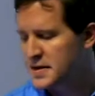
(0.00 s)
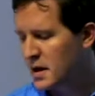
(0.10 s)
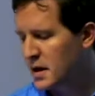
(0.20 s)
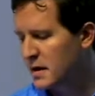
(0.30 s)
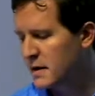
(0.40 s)
uh,
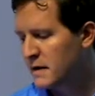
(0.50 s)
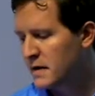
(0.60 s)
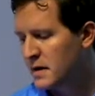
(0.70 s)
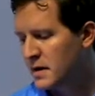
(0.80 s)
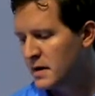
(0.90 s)

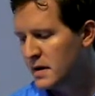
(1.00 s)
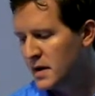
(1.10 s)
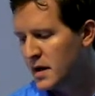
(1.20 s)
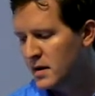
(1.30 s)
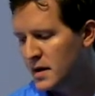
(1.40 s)

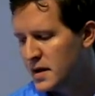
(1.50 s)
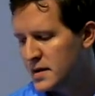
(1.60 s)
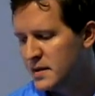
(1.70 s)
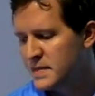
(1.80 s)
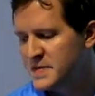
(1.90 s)
uh,
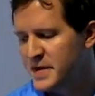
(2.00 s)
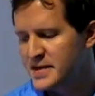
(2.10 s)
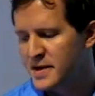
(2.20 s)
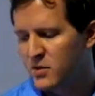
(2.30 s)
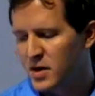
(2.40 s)
this means
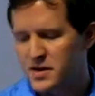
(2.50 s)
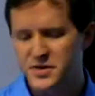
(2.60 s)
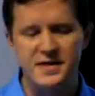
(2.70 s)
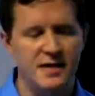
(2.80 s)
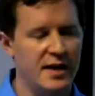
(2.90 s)
that we're not
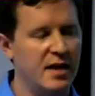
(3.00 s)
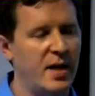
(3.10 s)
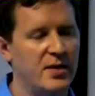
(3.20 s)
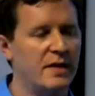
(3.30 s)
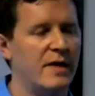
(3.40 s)
just talking
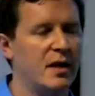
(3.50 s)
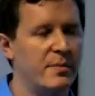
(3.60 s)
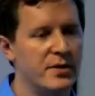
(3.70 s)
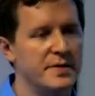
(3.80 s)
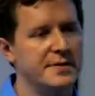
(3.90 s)
about
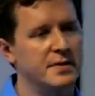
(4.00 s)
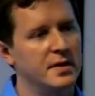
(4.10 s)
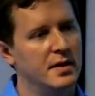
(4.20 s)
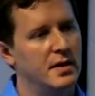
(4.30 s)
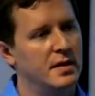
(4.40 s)
developers
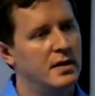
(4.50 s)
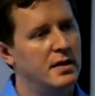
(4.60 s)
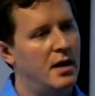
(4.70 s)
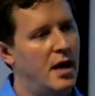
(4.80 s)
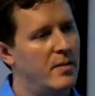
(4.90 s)

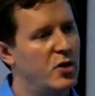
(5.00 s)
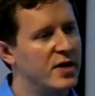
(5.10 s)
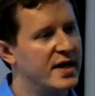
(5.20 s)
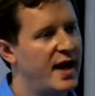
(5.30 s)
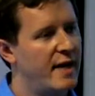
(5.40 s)
um, who
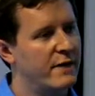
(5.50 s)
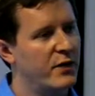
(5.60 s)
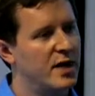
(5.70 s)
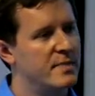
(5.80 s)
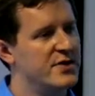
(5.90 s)
need to have the
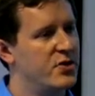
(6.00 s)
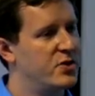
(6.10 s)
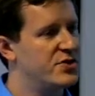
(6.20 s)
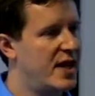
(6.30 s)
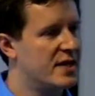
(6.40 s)
freedom
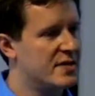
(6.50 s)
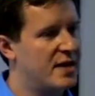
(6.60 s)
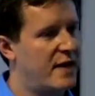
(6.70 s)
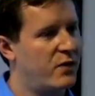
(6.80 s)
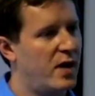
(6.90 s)
to change the
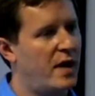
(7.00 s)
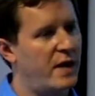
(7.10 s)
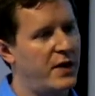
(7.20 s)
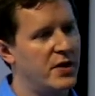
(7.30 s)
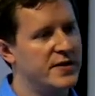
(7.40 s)
software
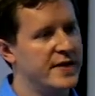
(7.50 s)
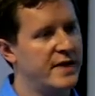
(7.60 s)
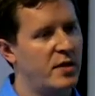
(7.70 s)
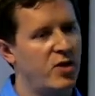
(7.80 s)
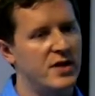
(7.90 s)
that they're using in
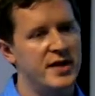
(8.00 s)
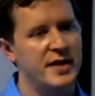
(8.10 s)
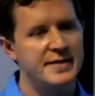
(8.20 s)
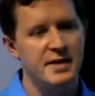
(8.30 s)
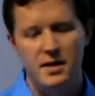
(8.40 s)
their
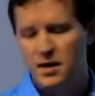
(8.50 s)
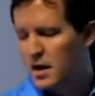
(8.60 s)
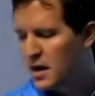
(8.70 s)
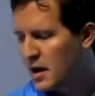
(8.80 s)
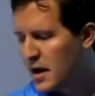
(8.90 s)
project.
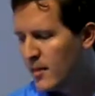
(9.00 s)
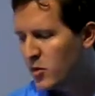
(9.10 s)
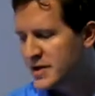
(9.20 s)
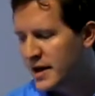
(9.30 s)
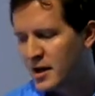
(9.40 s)
Um,
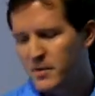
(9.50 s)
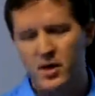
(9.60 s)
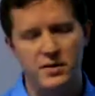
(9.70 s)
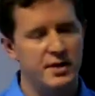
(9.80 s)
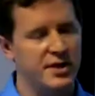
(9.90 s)
we're talking
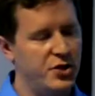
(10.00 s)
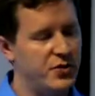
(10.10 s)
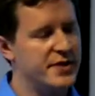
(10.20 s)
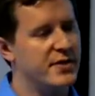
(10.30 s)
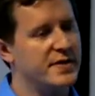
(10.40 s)
about
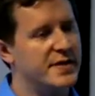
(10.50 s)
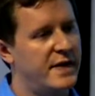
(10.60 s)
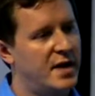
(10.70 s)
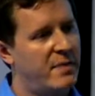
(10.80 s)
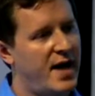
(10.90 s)
users and
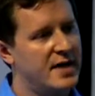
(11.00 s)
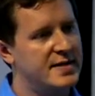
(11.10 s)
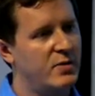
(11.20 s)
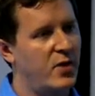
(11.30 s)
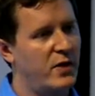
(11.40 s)
the impact
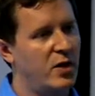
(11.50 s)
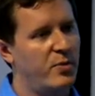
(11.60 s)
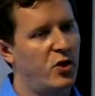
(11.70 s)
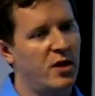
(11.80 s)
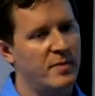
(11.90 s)
that whether a
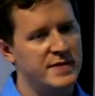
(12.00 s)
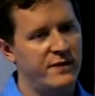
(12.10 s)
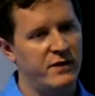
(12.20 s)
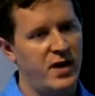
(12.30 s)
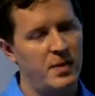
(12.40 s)
program is
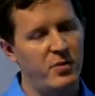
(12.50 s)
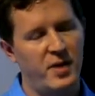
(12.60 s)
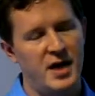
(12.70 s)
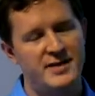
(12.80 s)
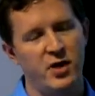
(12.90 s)

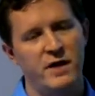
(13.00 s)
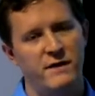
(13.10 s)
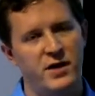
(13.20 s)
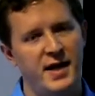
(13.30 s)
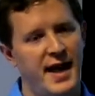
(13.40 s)
provides area
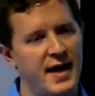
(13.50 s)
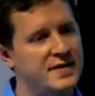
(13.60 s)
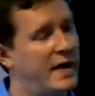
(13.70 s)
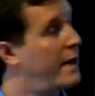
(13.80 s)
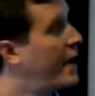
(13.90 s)
free has
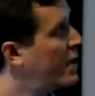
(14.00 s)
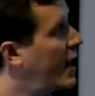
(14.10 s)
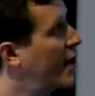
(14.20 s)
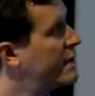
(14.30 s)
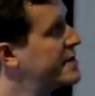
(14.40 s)
on their
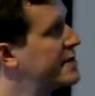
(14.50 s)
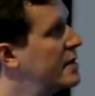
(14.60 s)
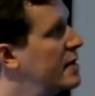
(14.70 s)
lives.